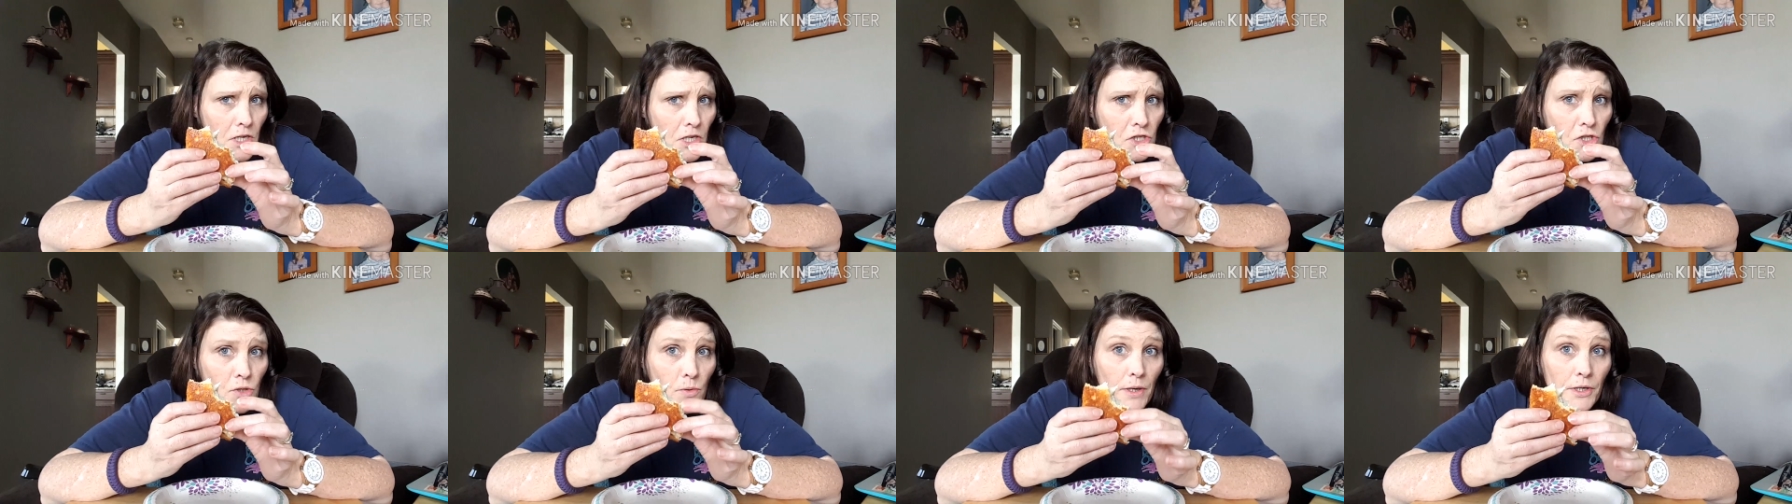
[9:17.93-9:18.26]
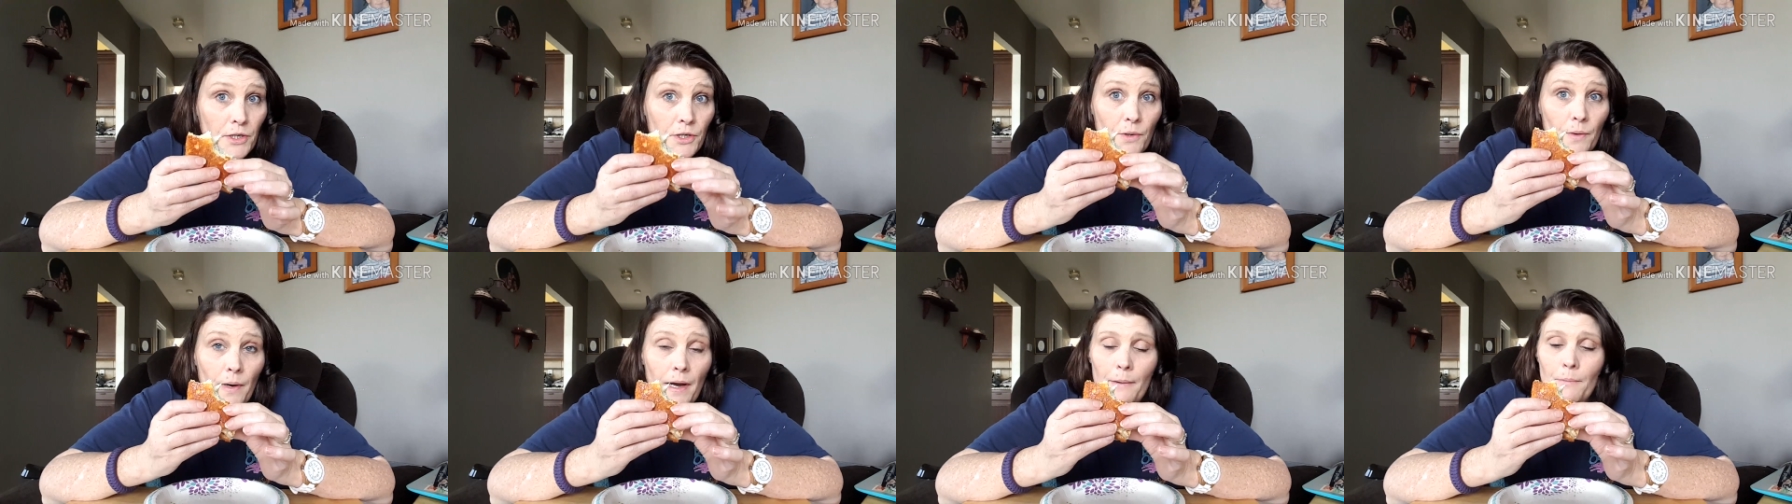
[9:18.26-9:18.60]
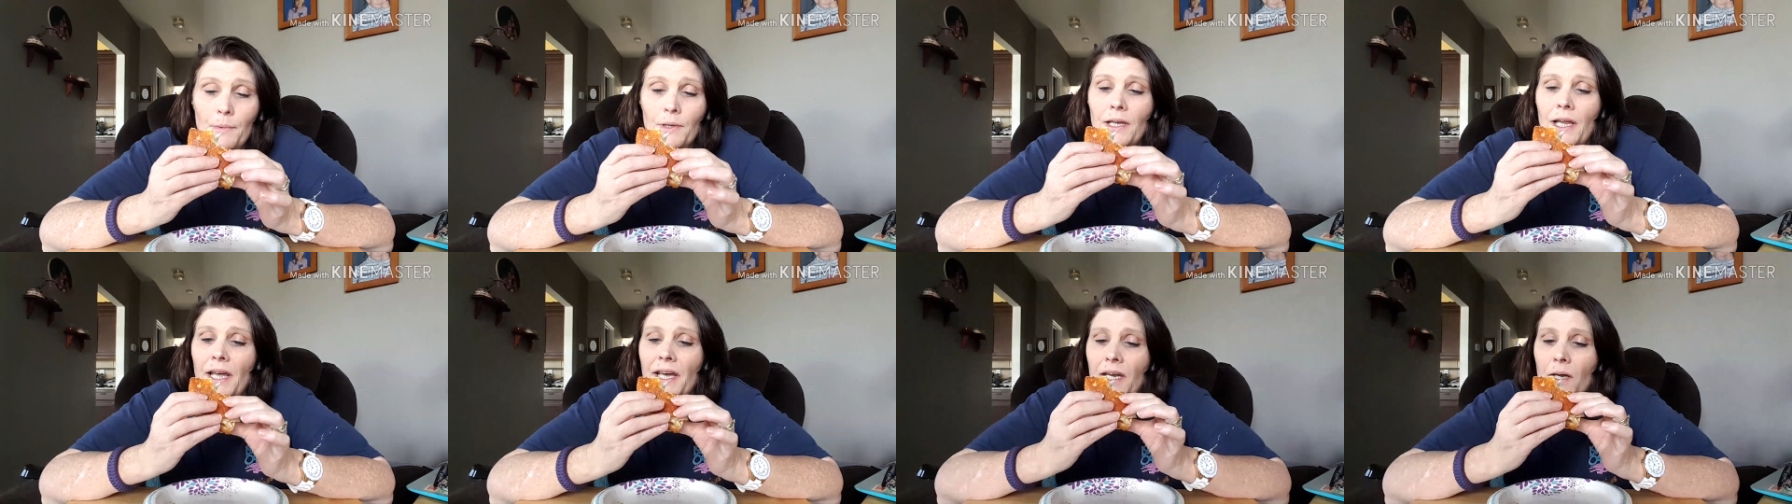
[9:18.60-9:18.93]
so I knew I
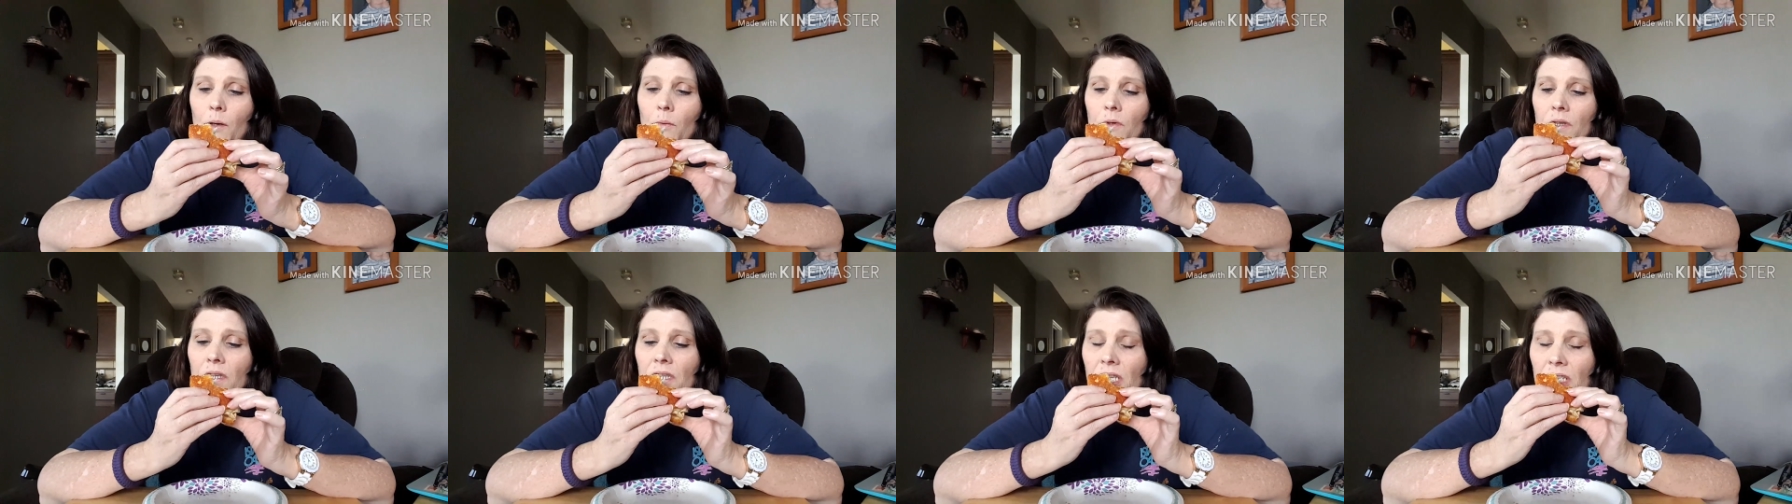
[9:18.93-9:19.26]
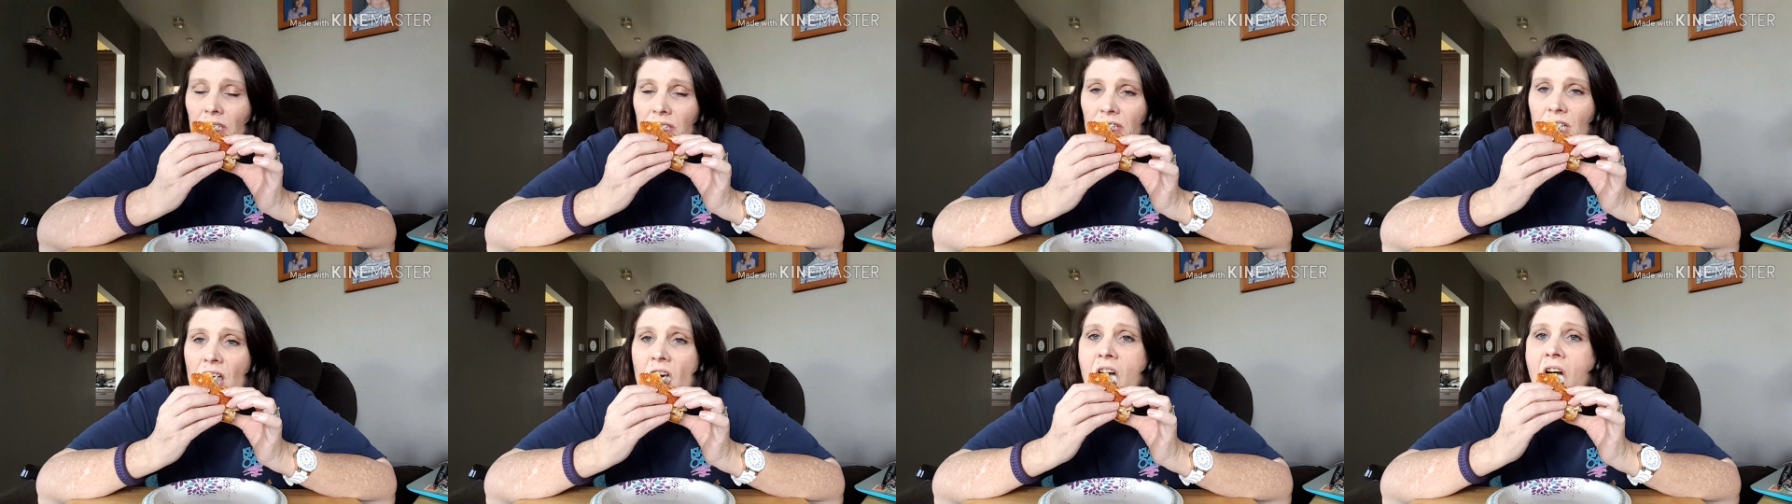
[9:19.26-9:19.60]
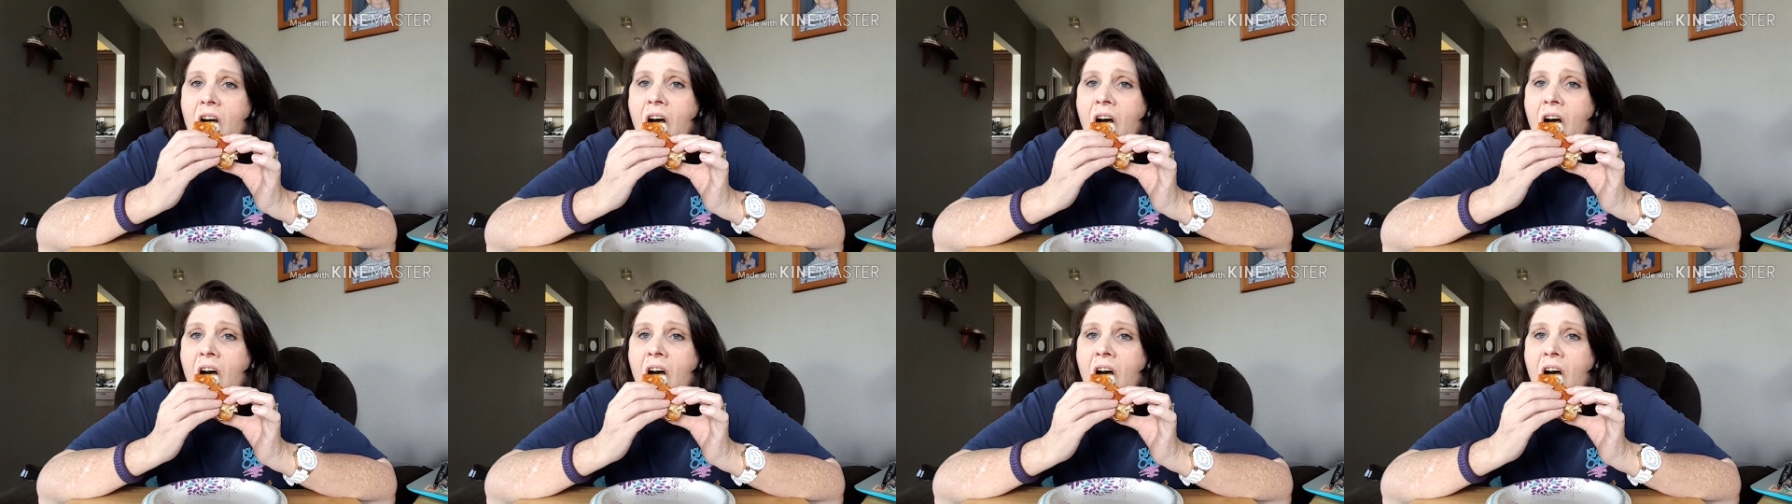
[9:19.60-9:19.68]
would like it with this.